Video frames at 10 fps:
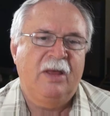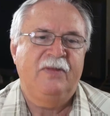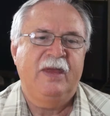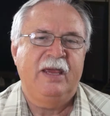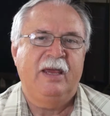
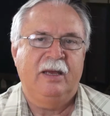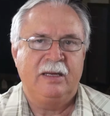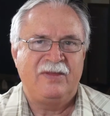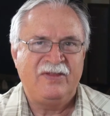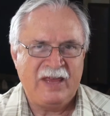The
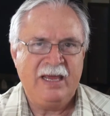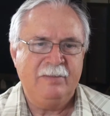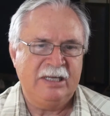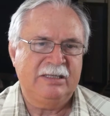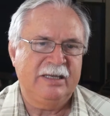theme
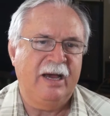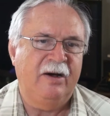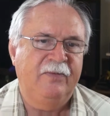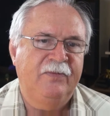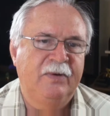
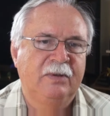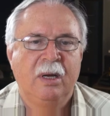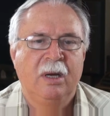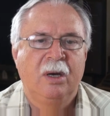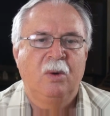itself,
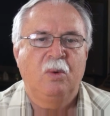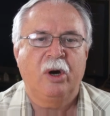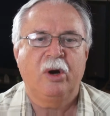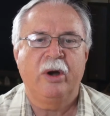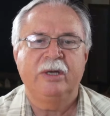
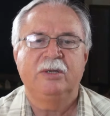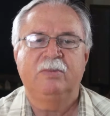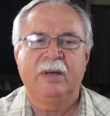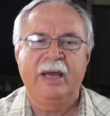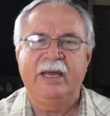we're going to
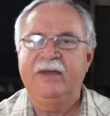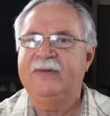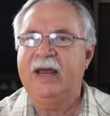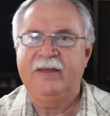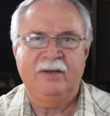play
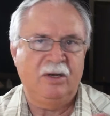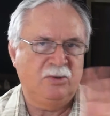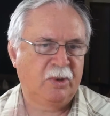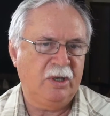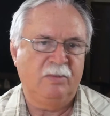even eighth
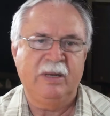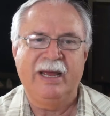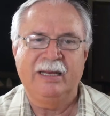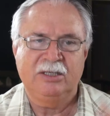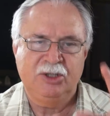notes. We're going to play
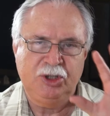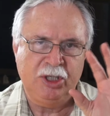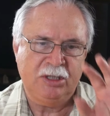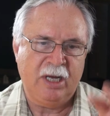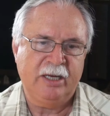it
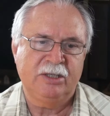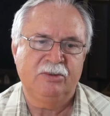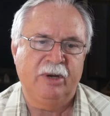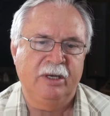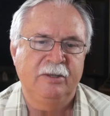just like it's
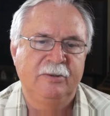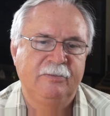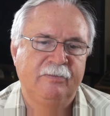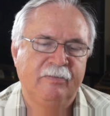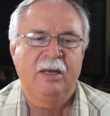written.
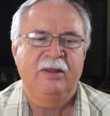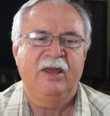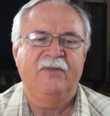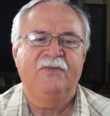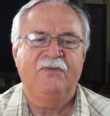
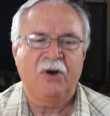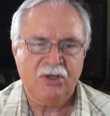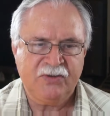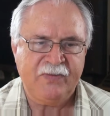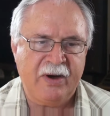The
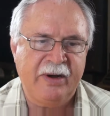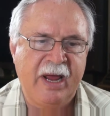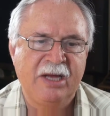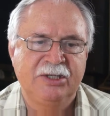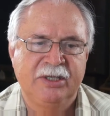first
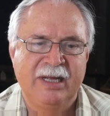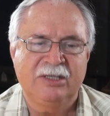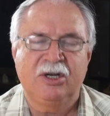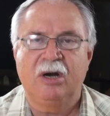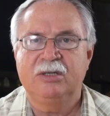variation that
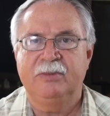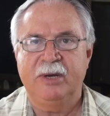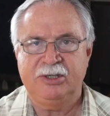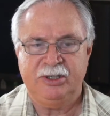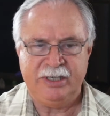starts at
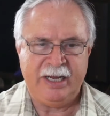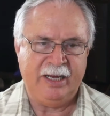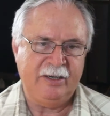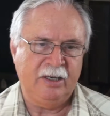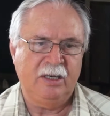measure
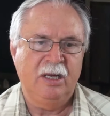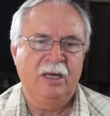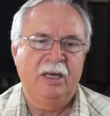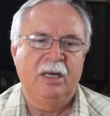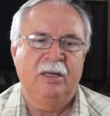ten,
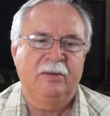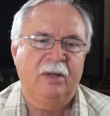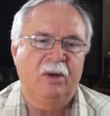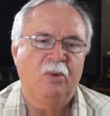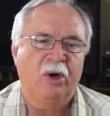
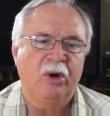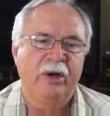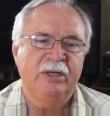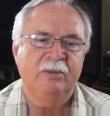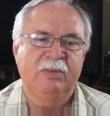we're
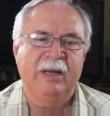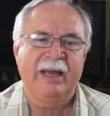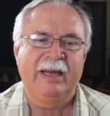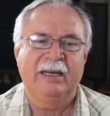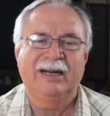going to play
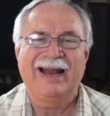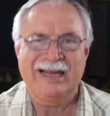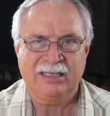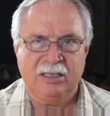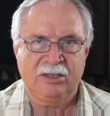it
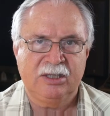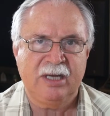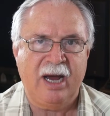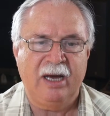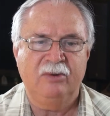classical
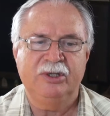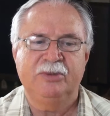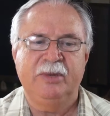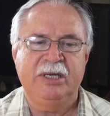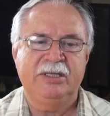style, which
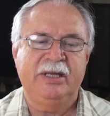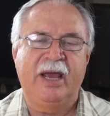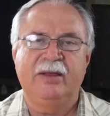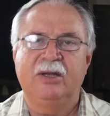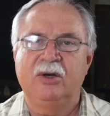means the
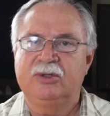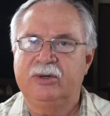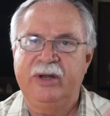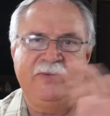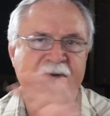eighth notes
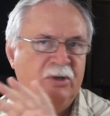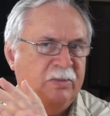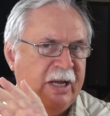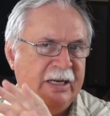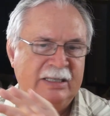are even. You'll
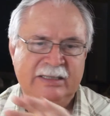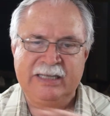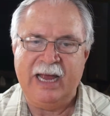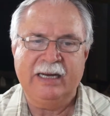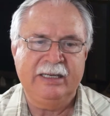play it
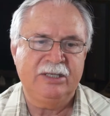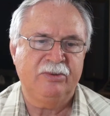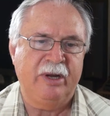exactly as